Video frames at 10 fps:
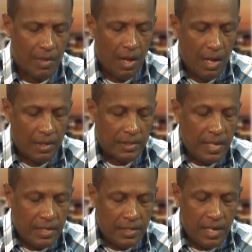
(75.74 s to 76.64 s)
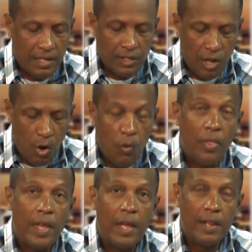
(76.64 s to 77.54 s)
Stacey is now
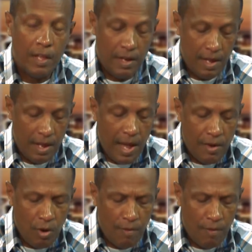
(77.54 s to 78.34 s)
the, the, the head of